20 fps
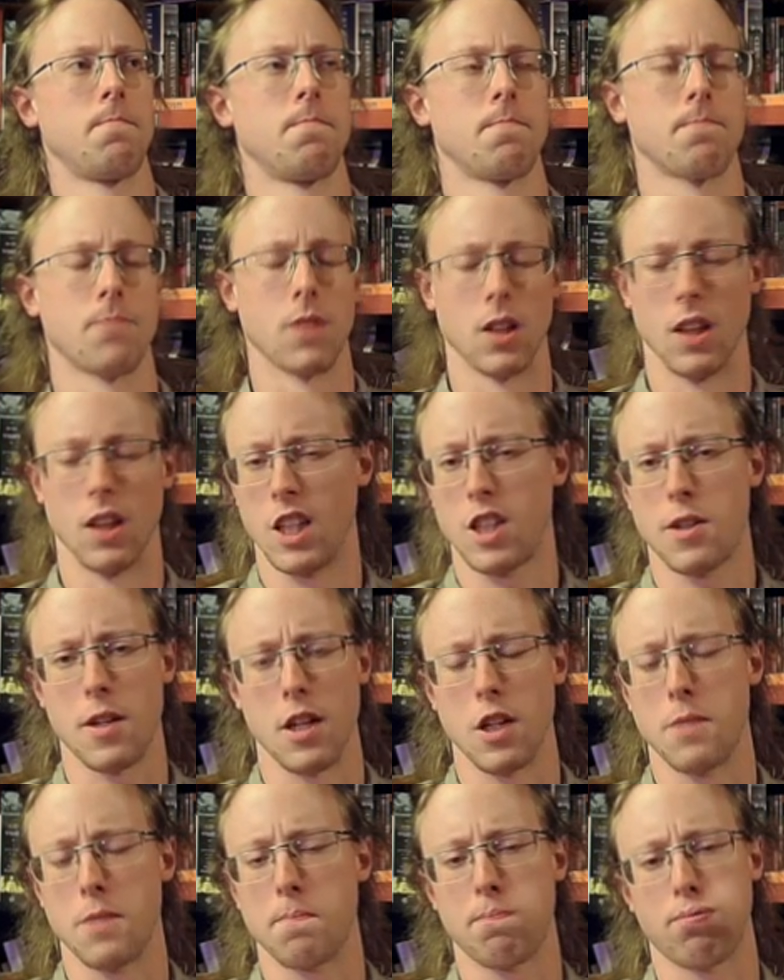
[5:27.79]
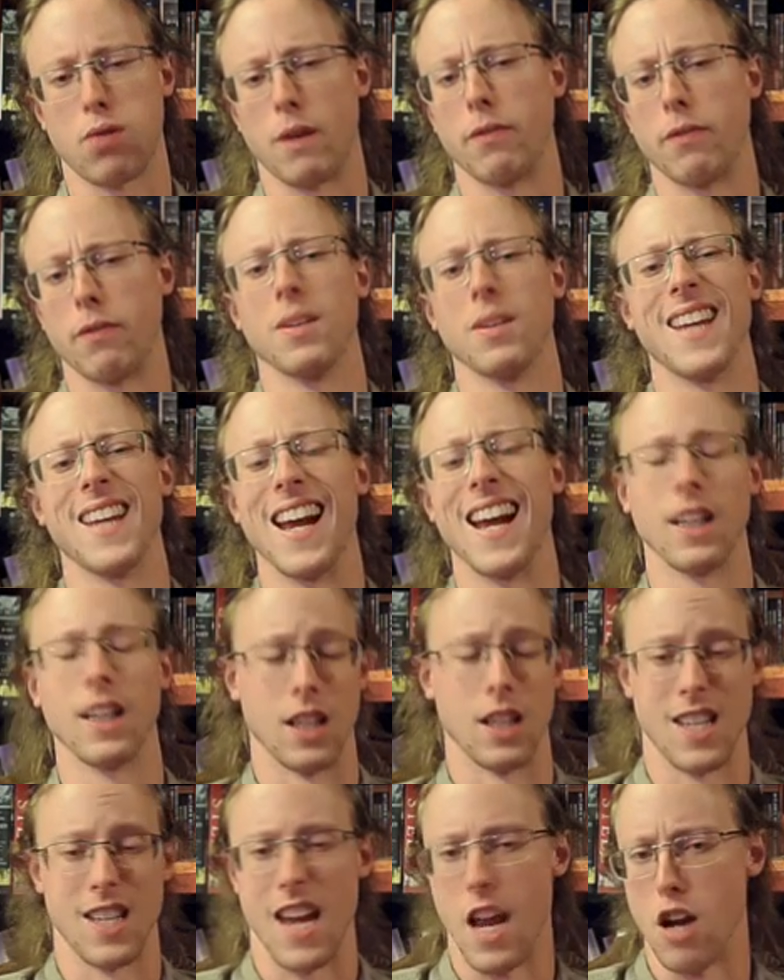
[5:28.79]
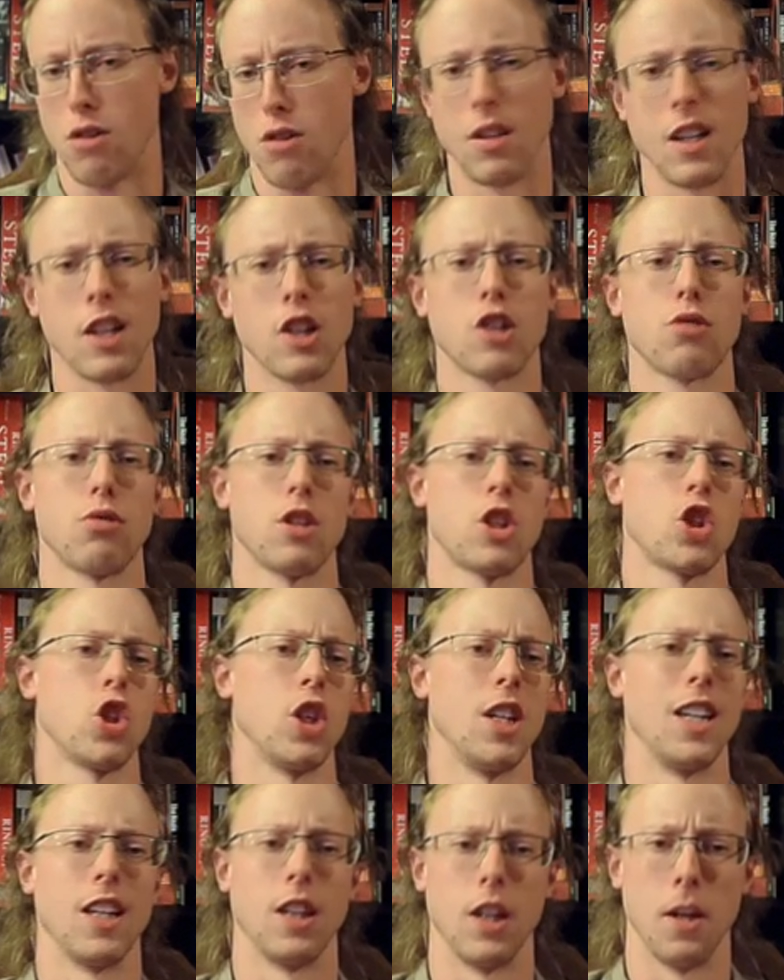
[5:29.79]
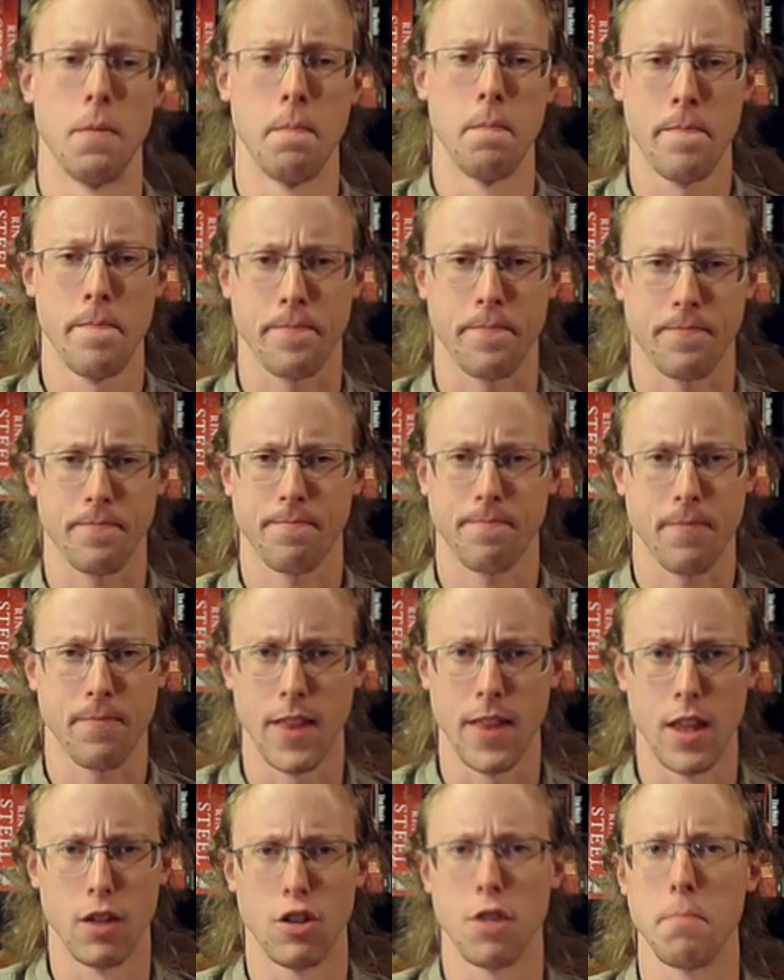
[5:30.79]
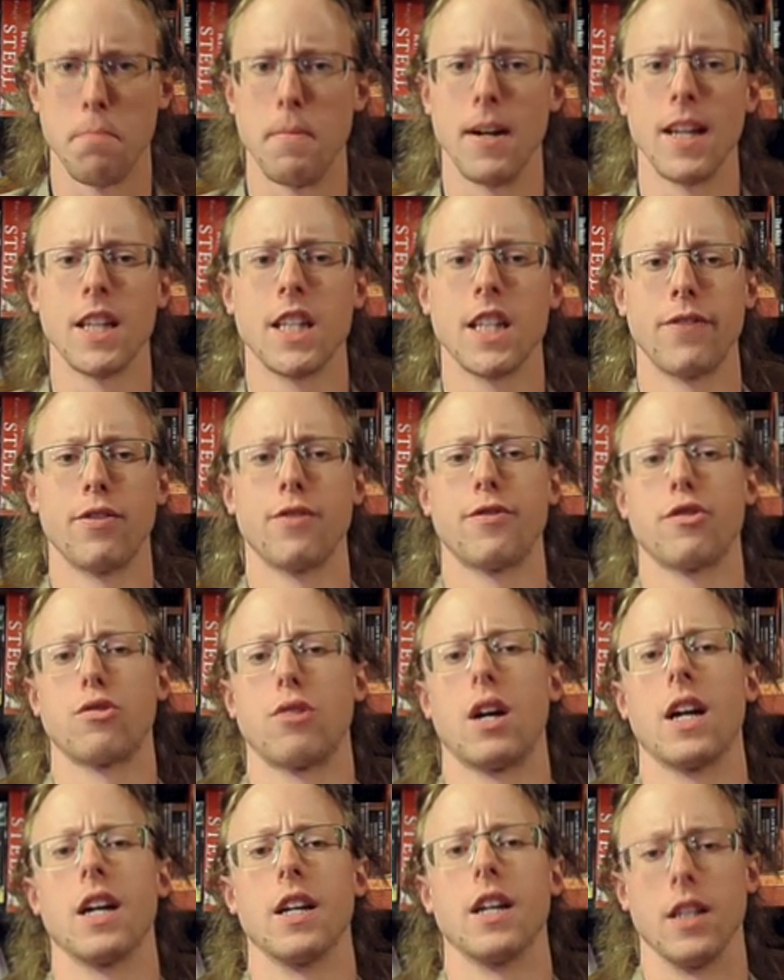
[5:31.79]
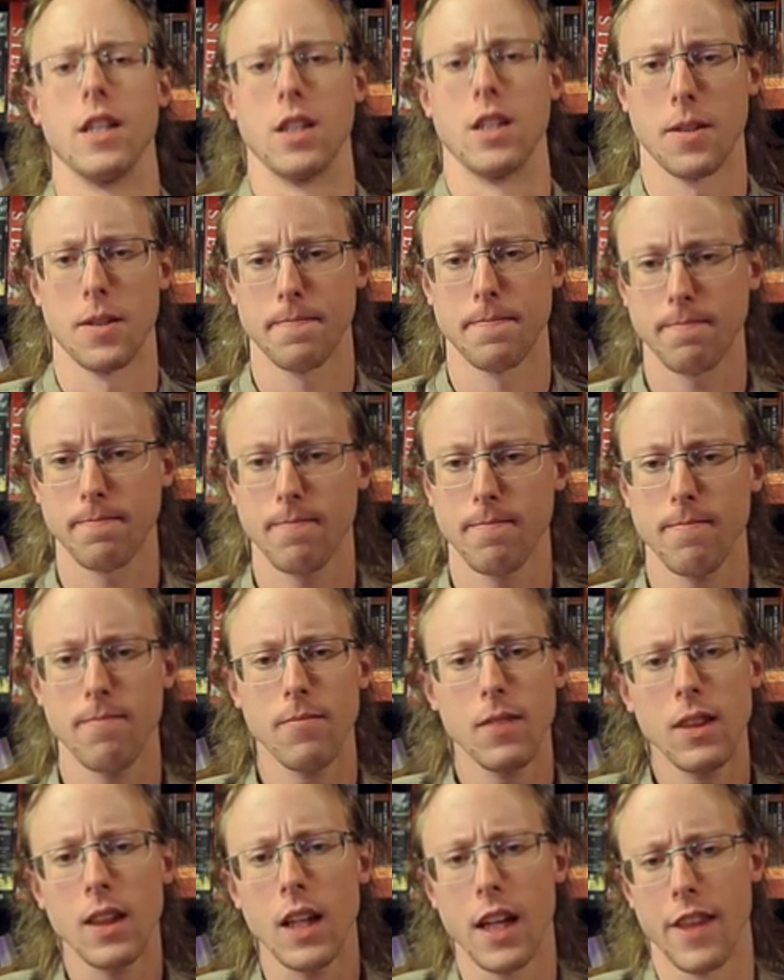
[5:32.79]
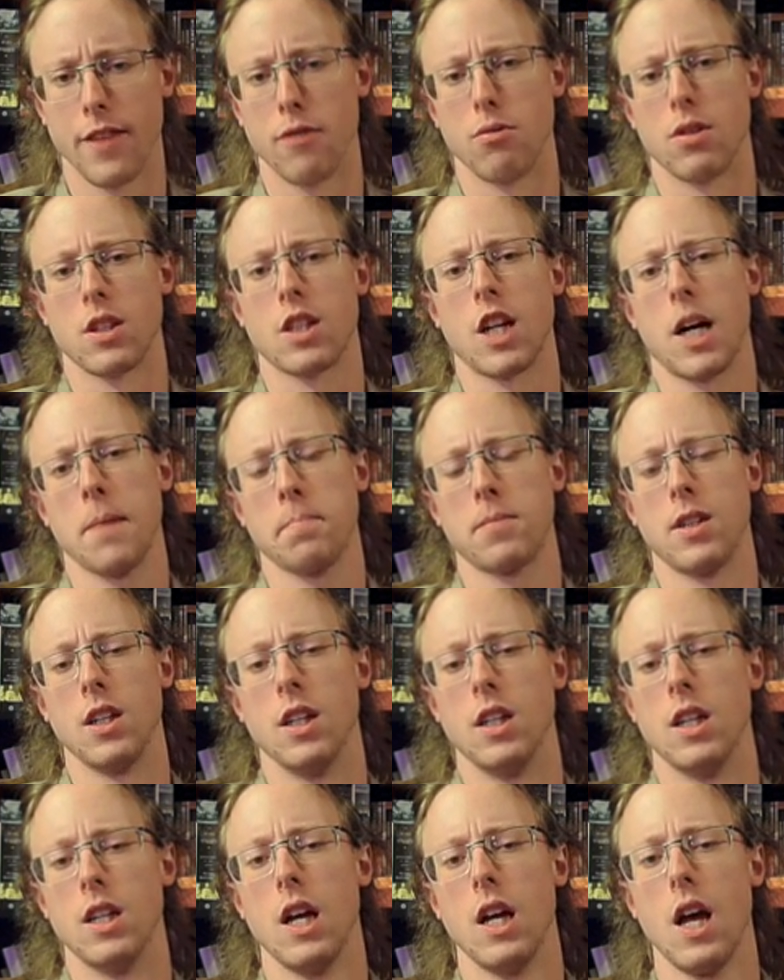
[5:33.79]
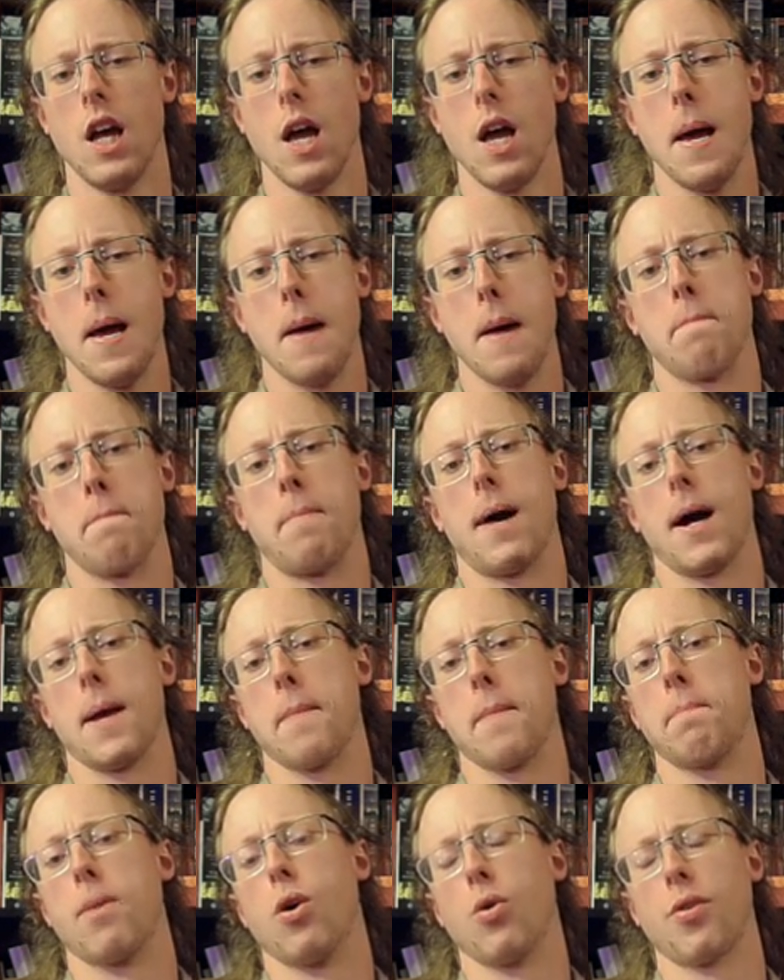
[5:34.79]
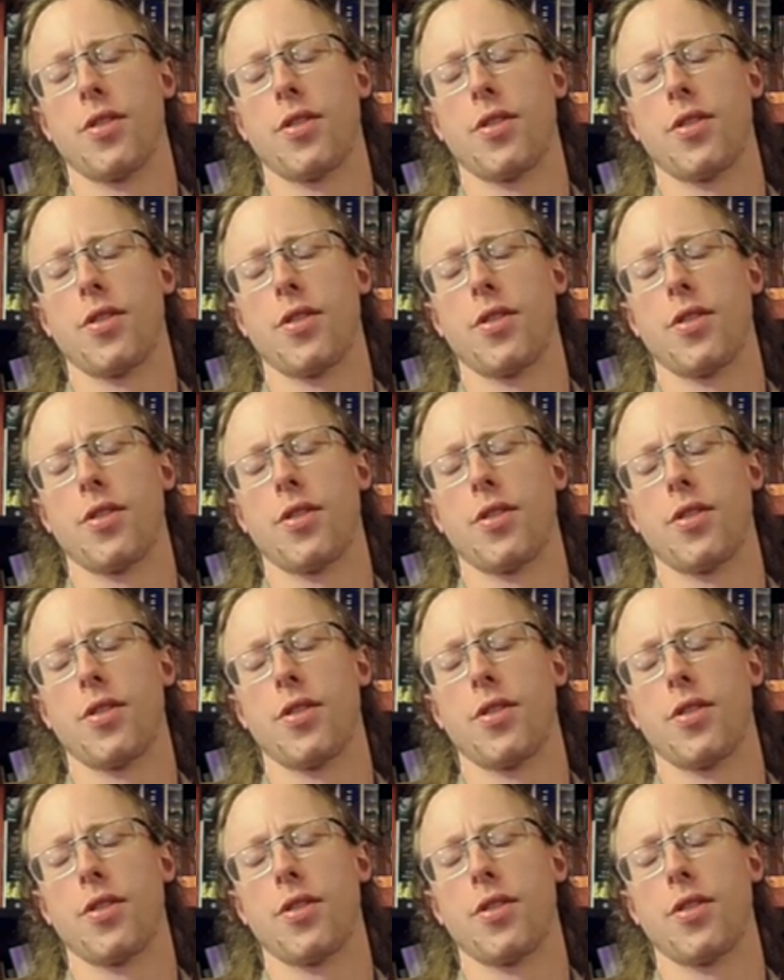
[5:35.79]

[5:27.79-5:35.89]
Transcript: The list is probably endless. Arian Christianity. There are many different varieties, and they're adopted by both the